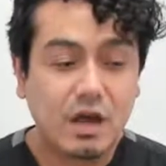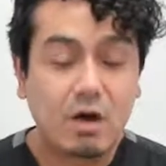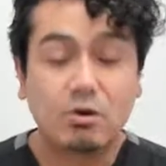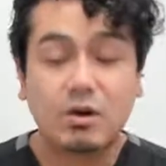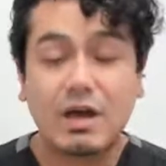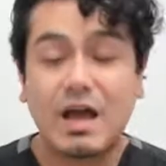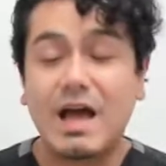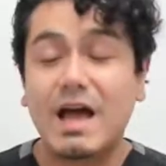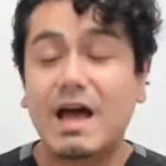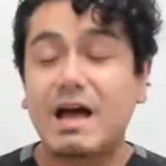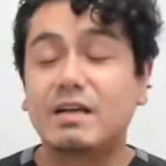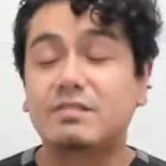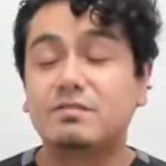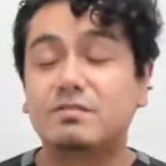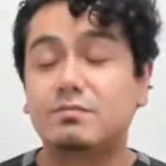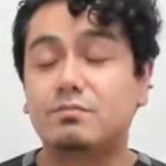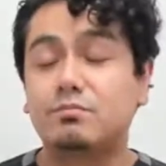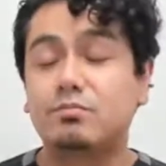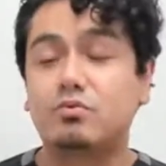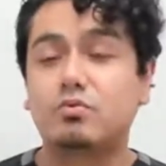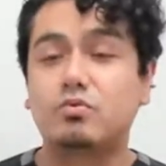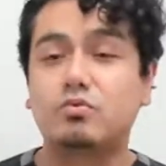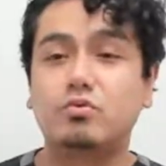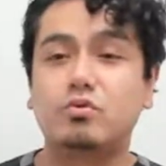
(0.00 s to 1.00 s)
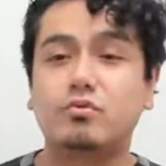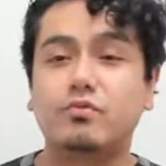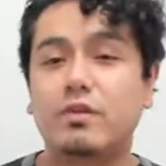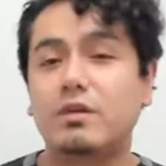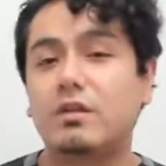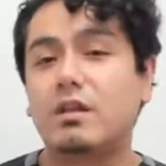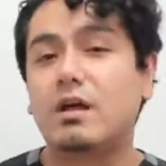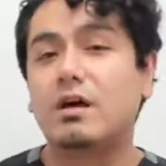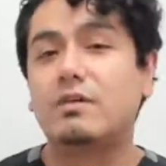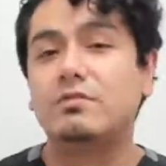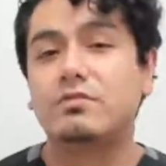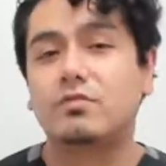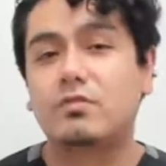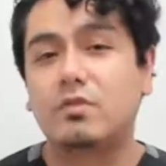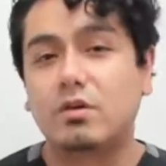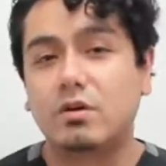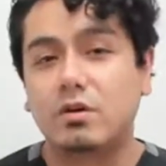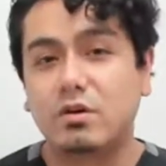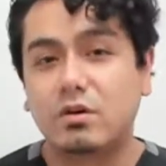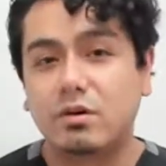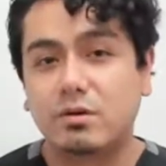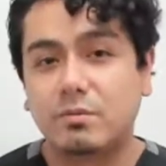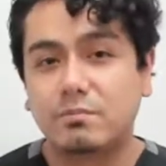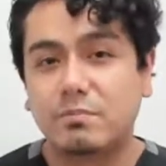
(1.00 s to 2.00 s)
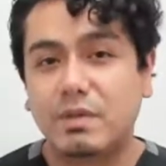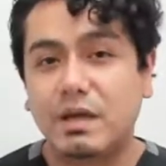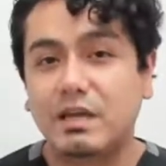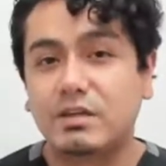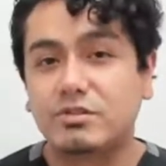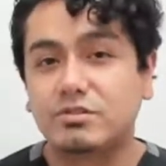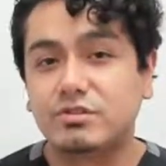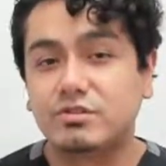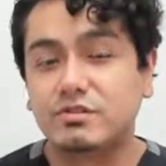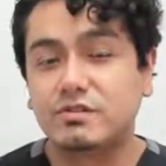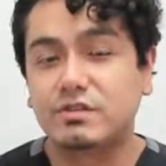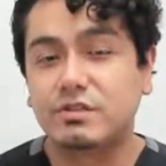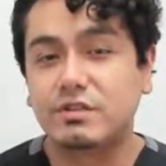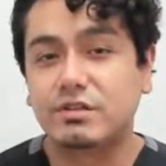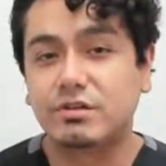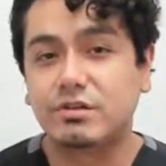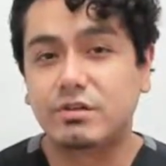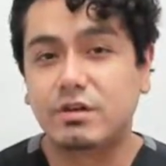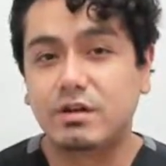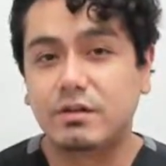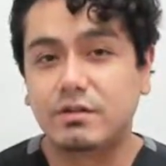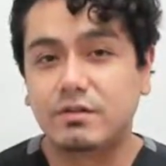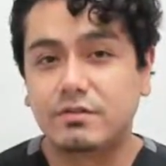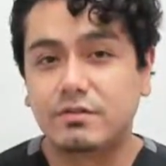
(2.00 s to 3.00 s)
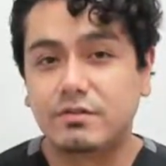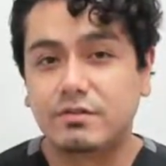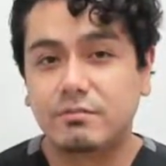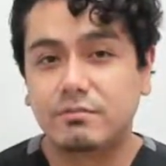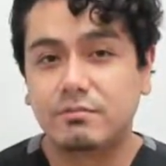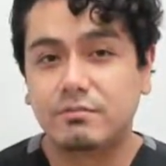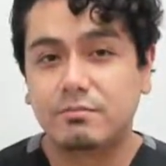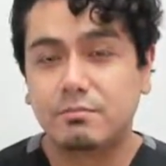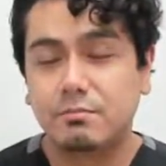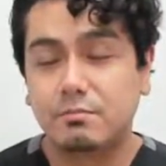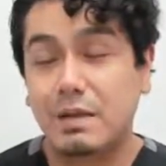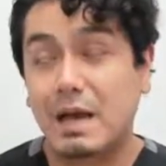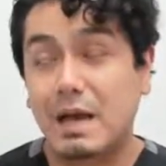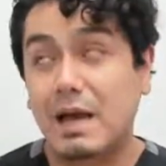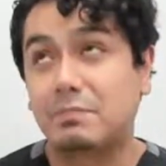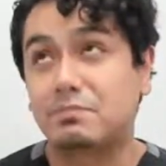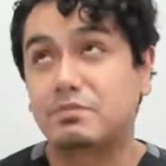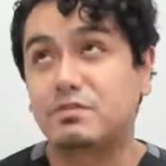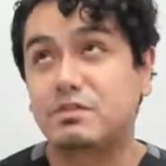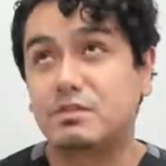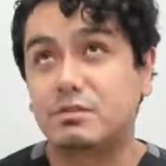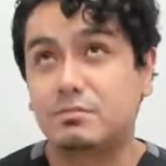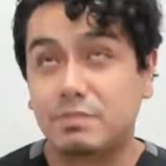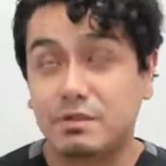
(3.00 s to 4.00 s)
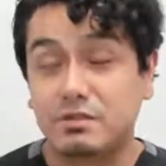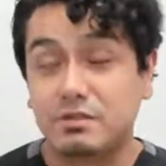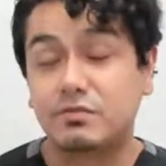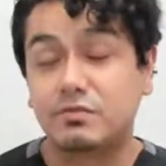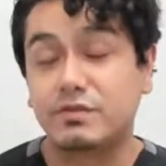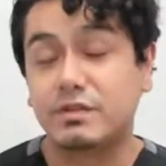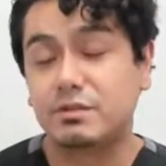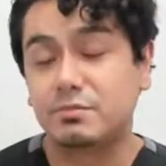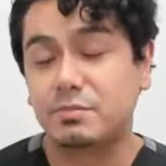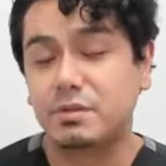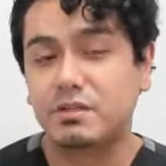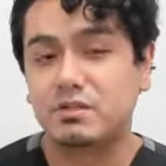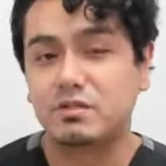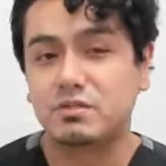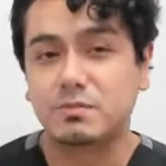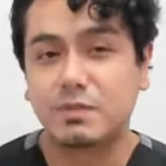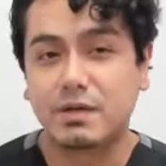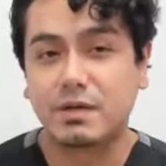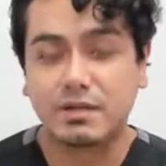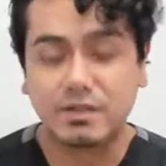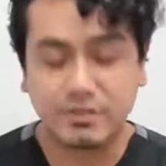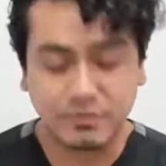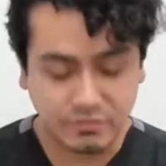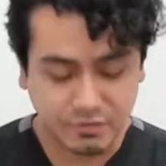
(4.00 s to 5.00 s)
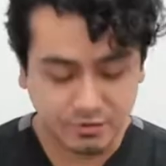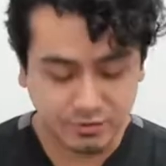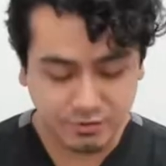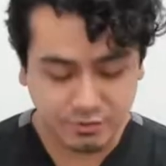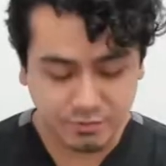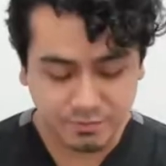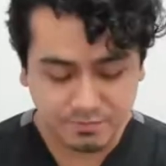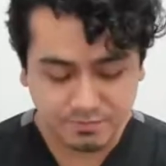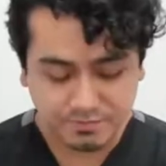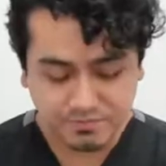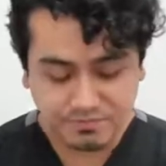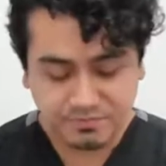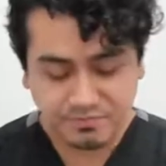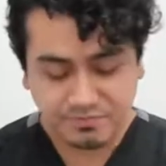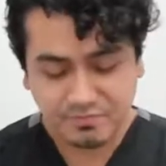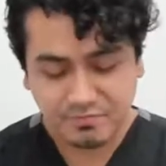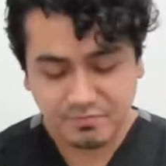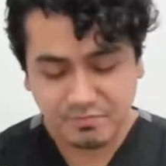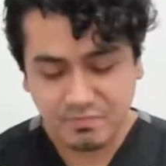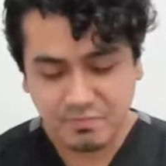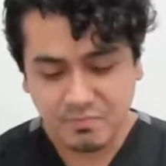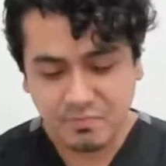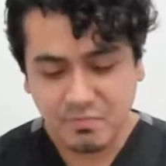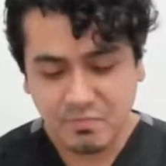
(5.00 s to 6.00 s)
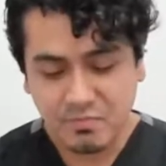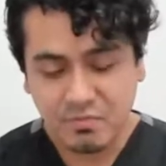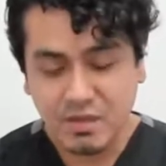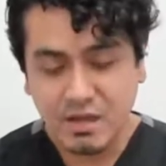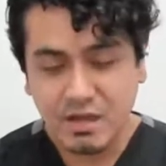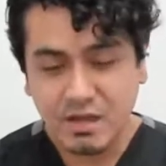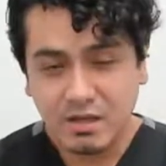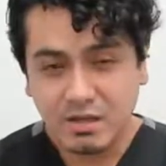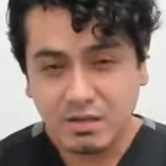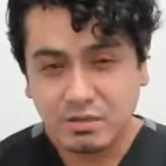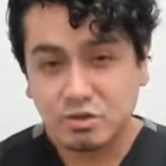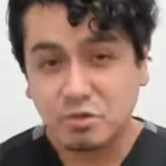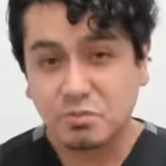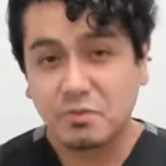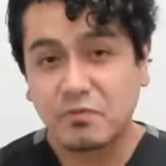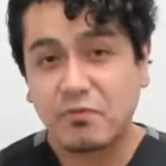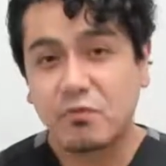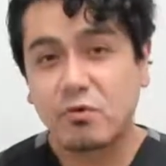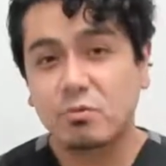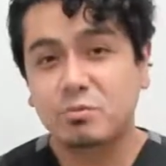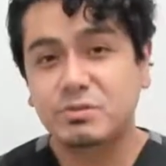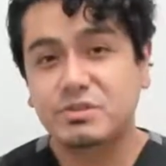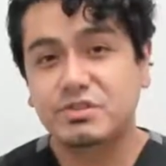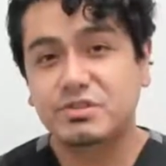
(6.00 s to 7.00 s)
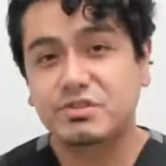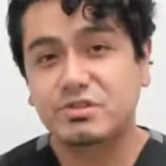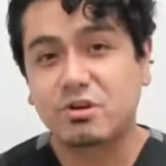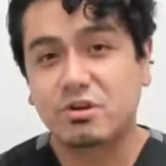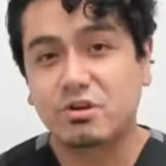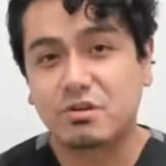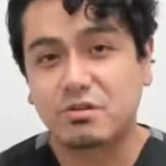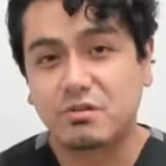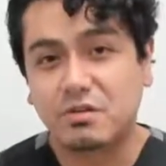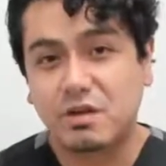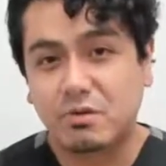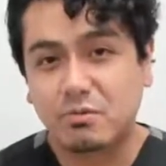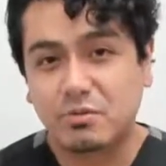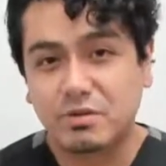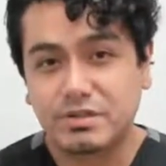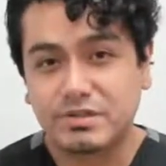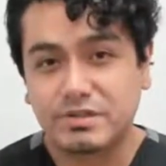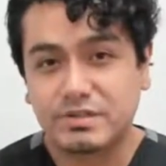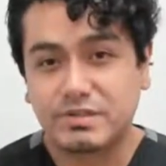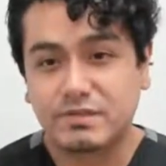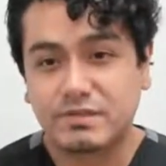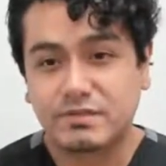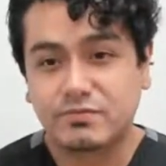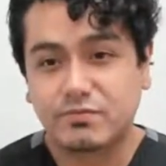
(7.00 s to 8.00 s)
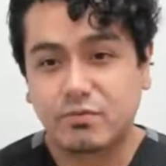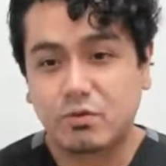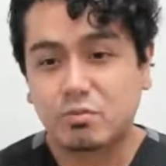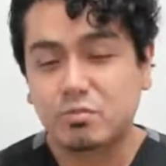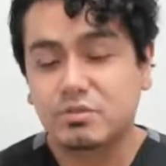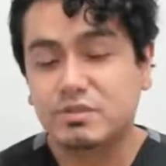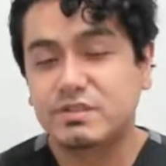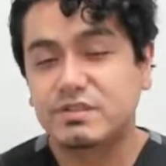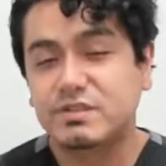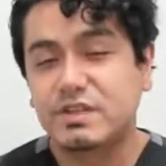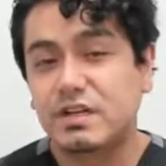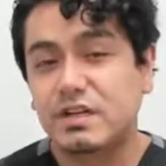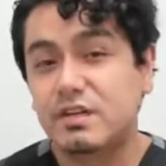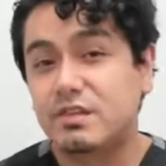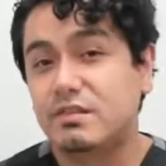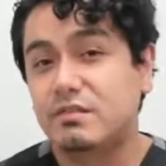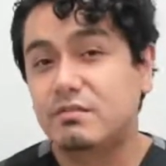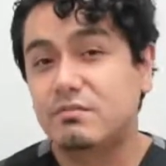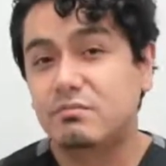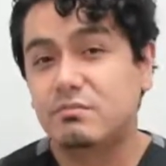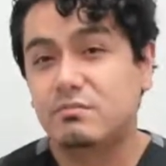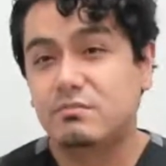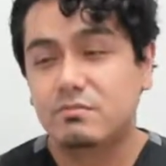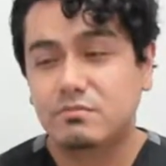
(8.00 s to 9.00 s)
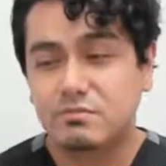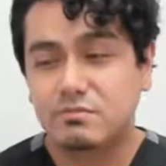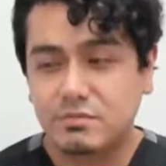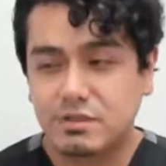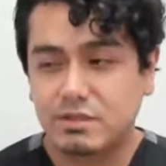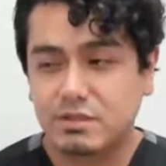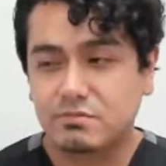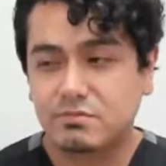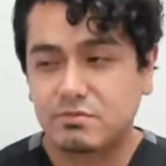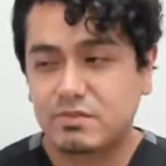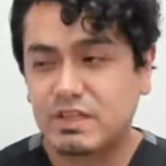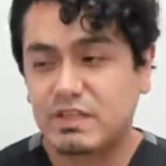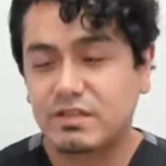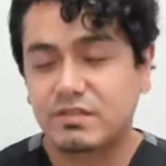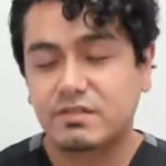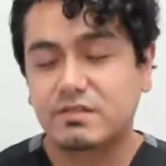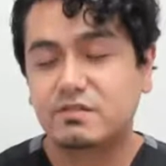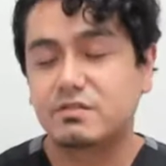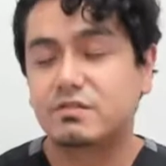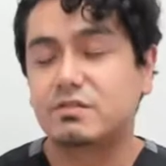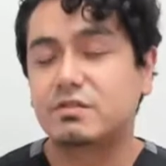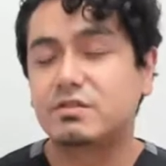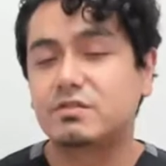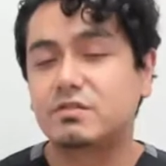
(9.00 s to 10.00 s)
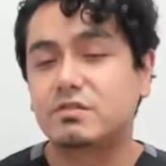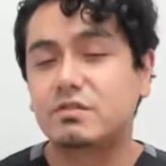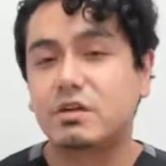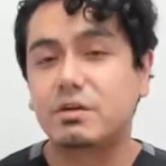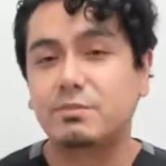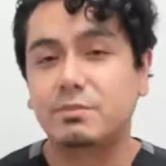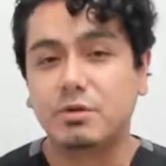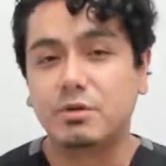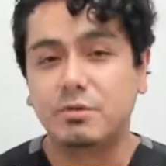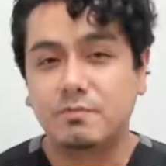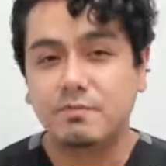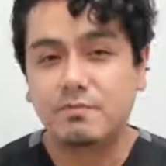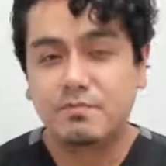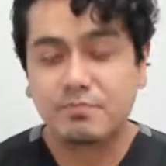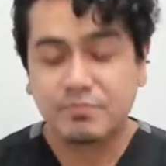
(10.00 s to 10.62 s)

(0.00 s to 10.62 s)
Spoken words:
has improved the lives of our patients here at PAPSI, Pennsylvania Pain and Spine Institute. So before we start, I want to formally say this as a disclaimer.